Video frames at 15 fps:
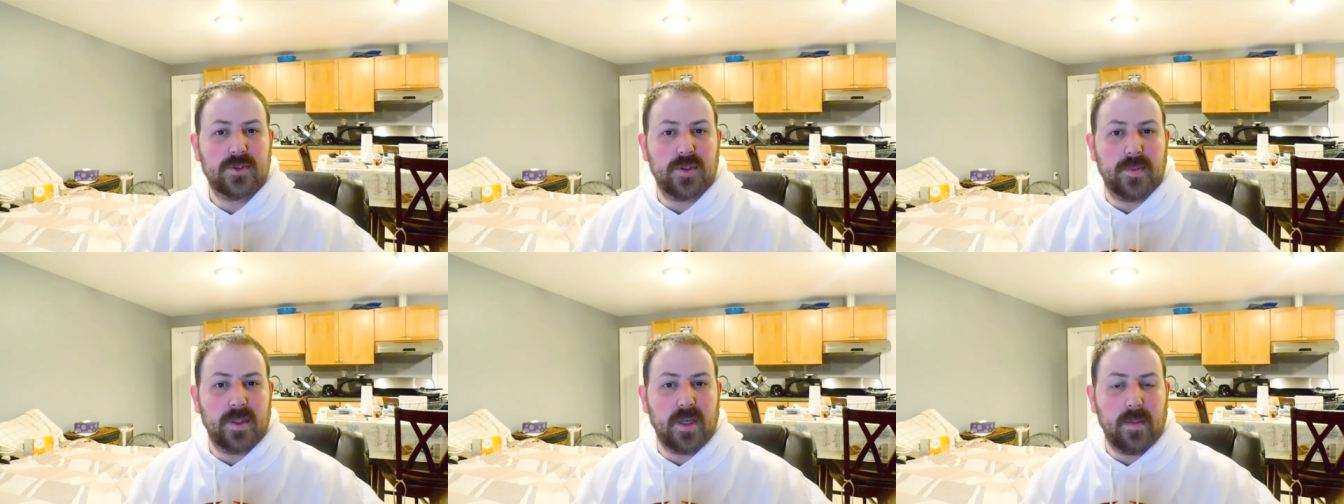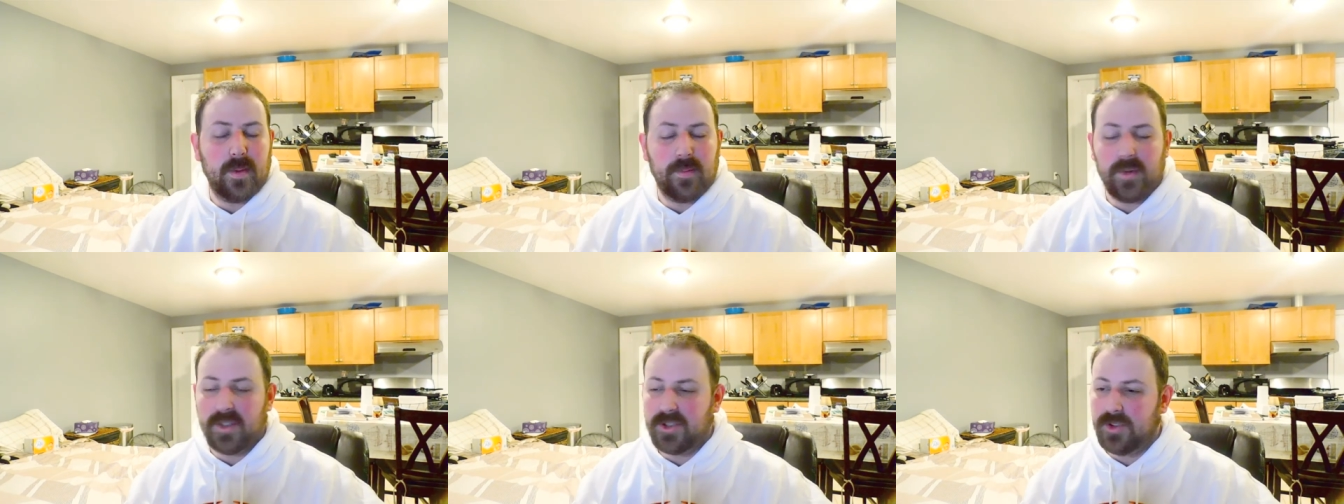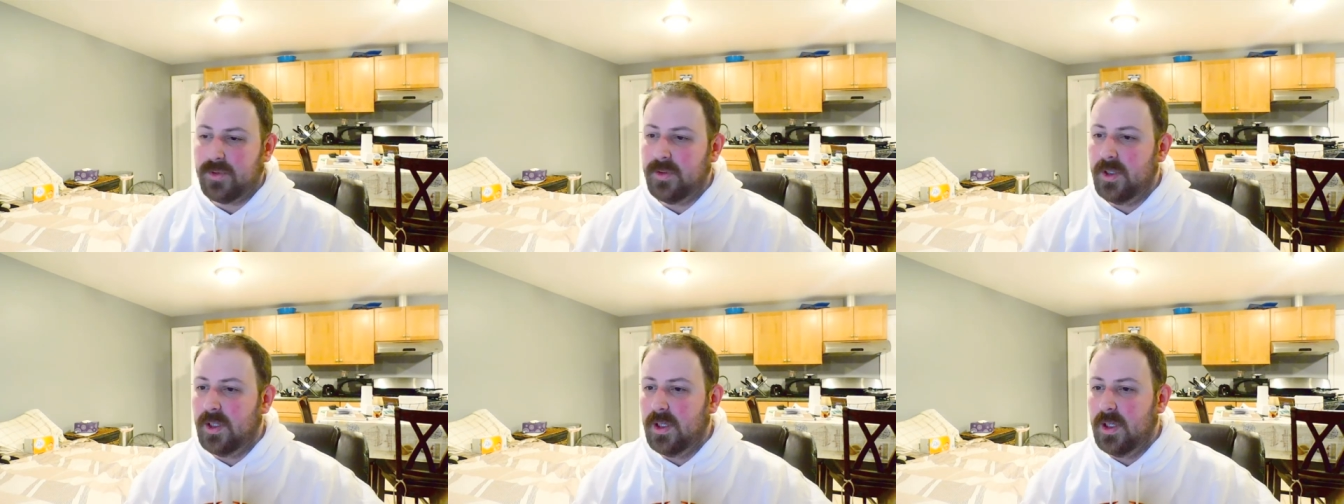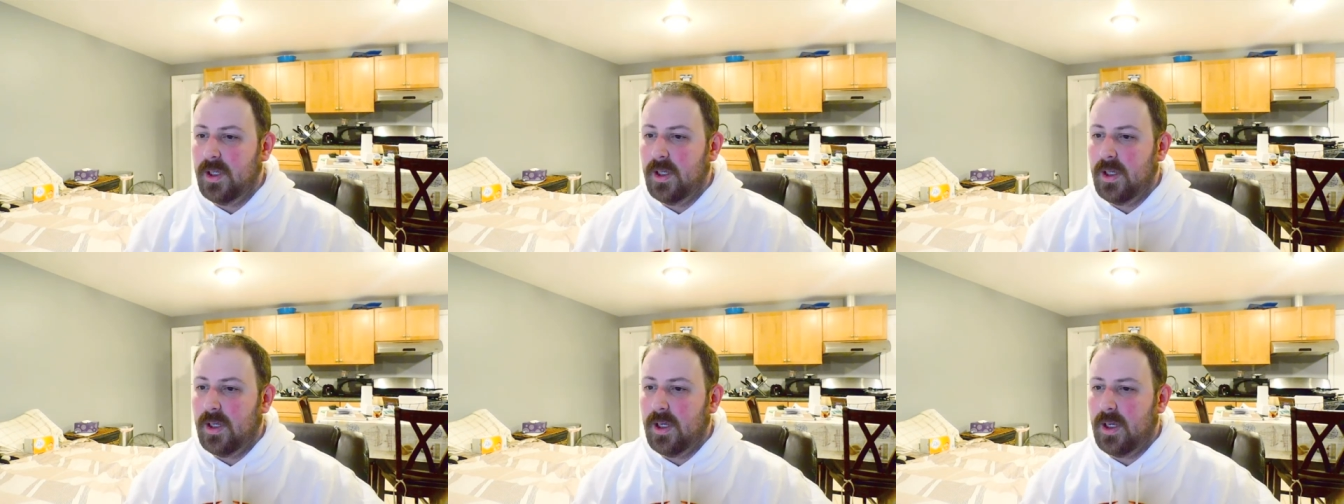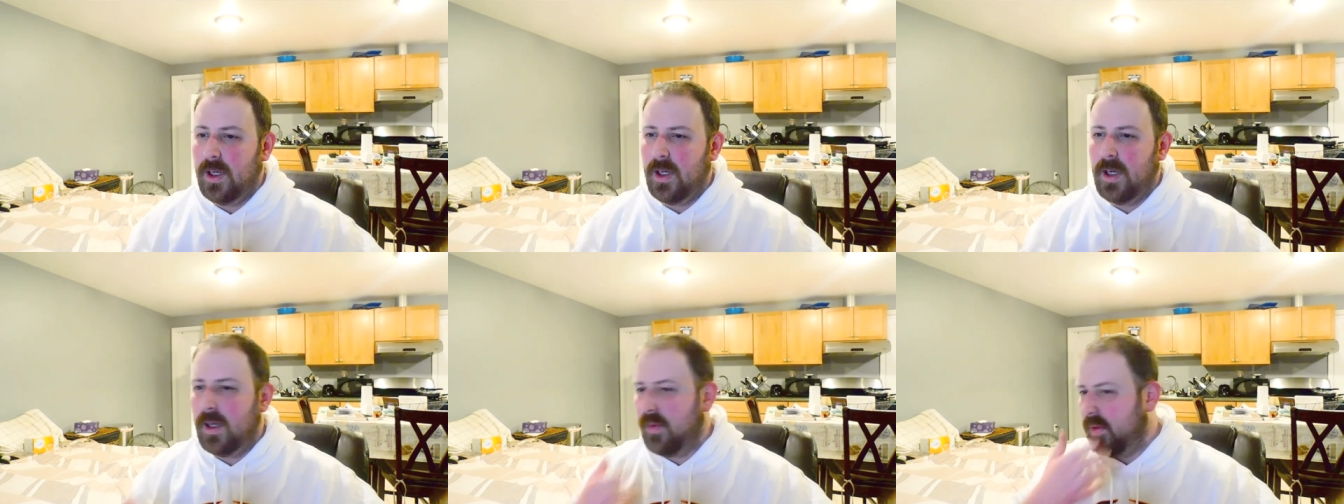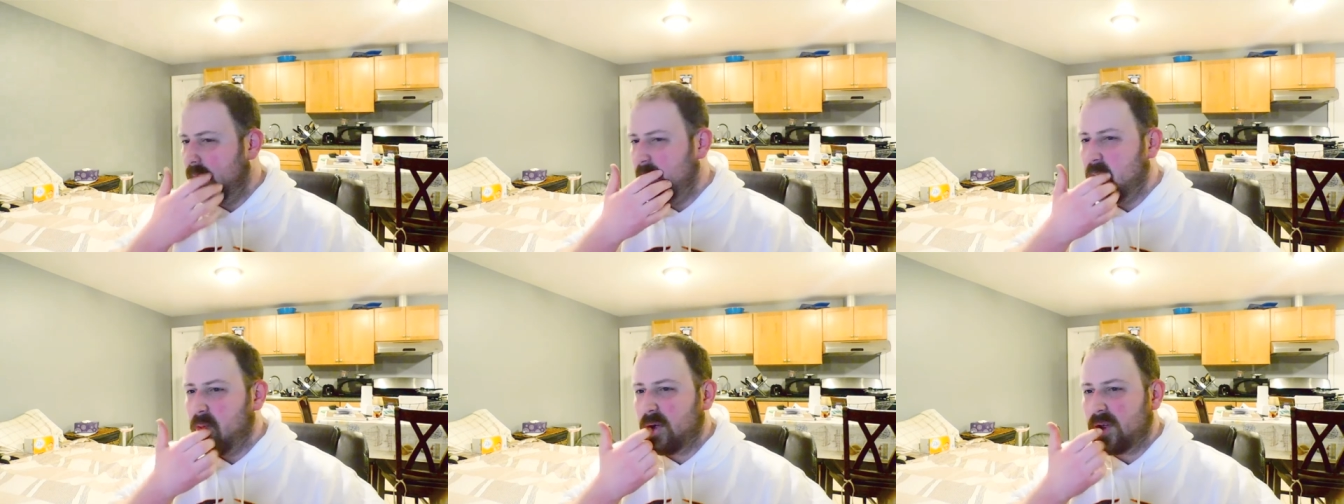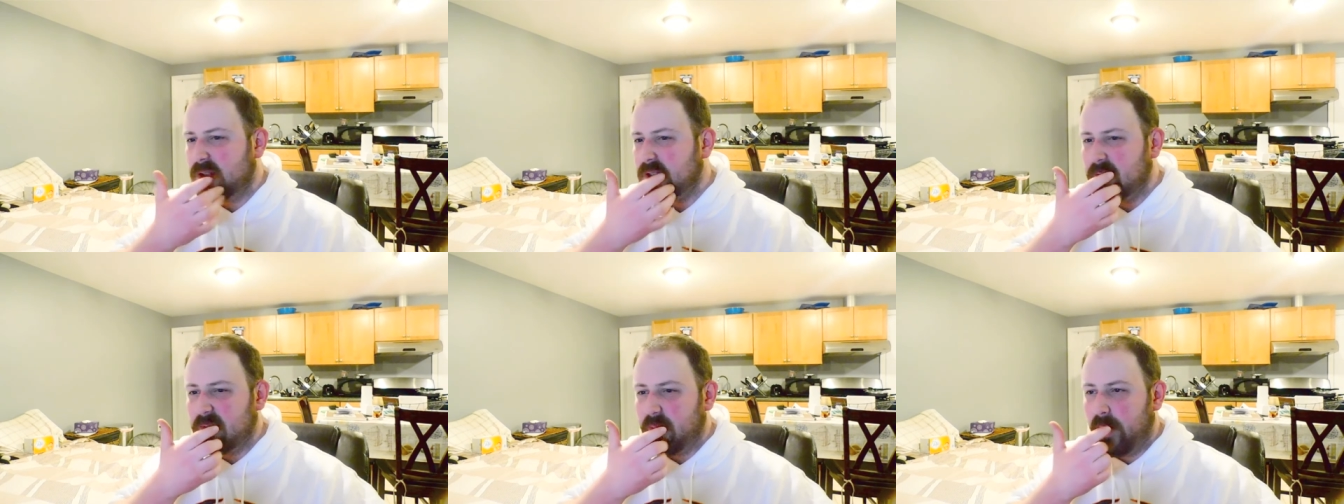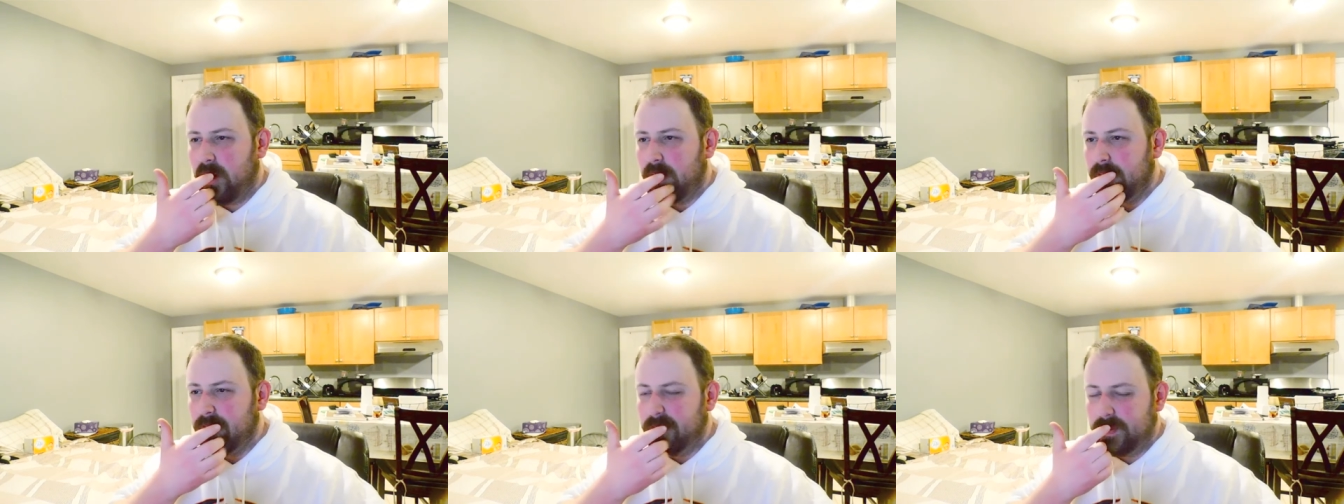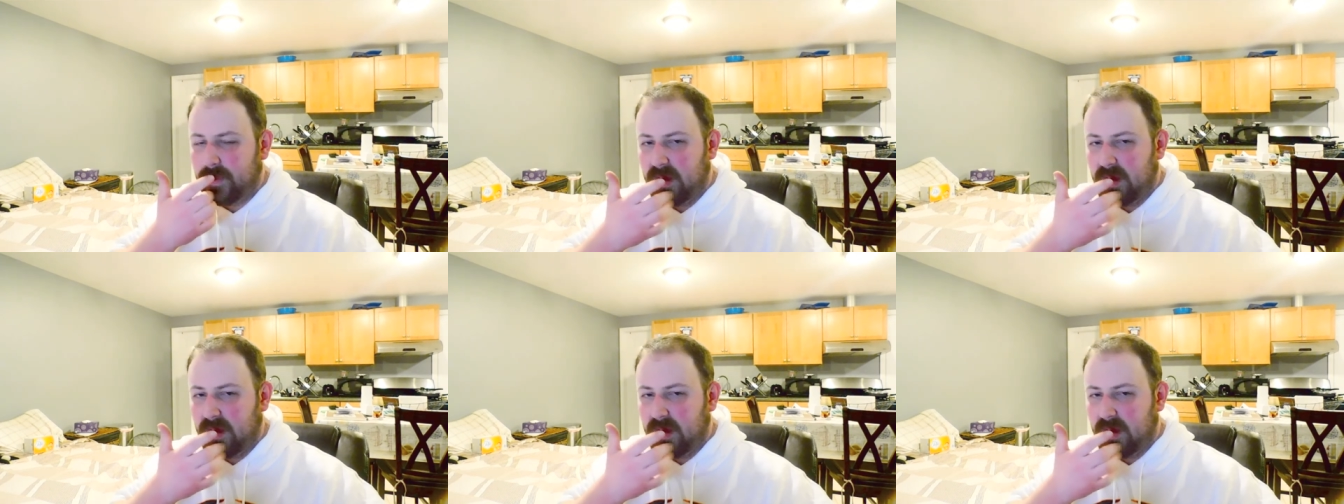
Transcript: Should be coming pretty soon. I think we're going to work on something tomorrow.